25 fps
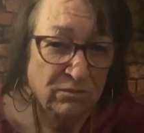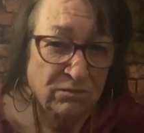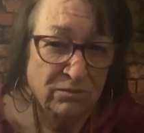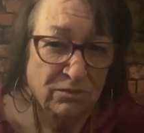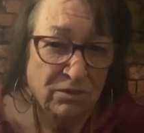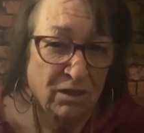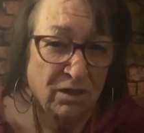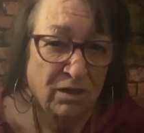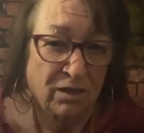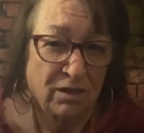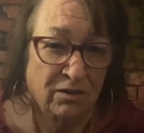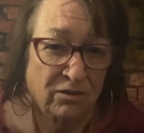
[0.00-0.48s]

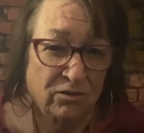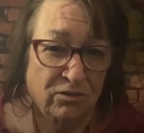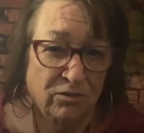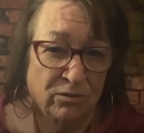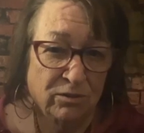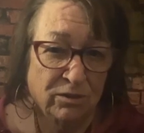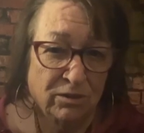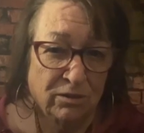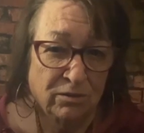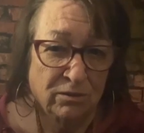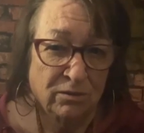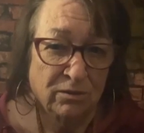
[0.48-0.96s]
not into
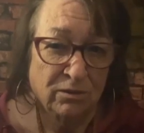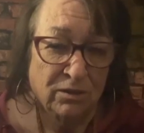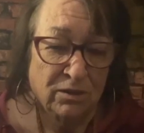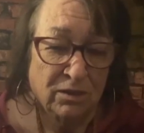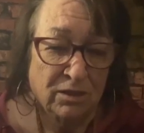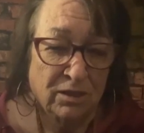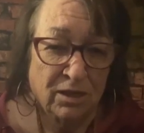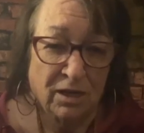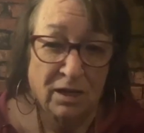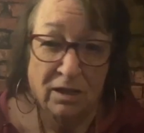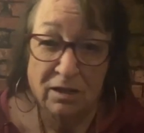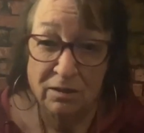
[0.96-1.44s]
it.
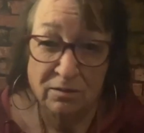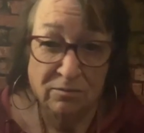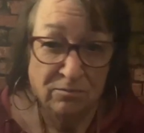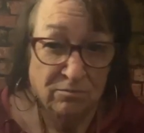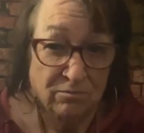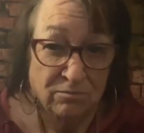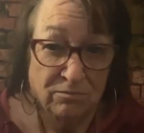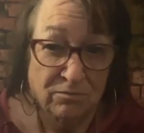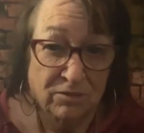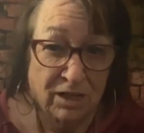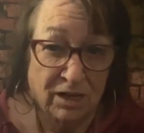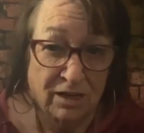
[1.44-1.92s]
And
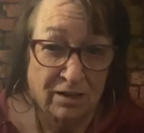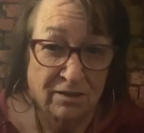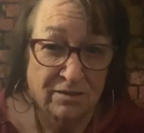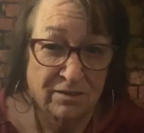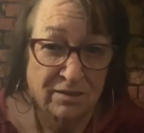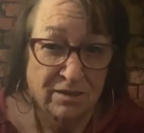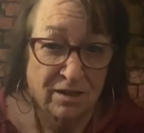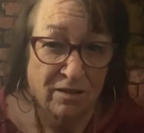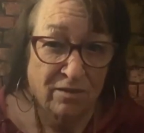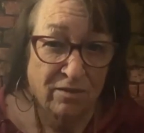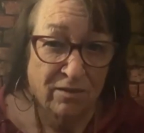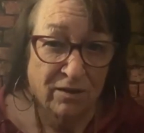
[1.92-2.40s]
then it's
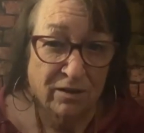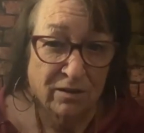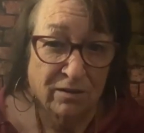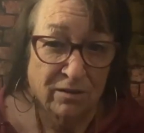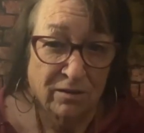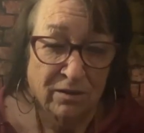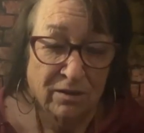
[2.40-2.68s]
nothing.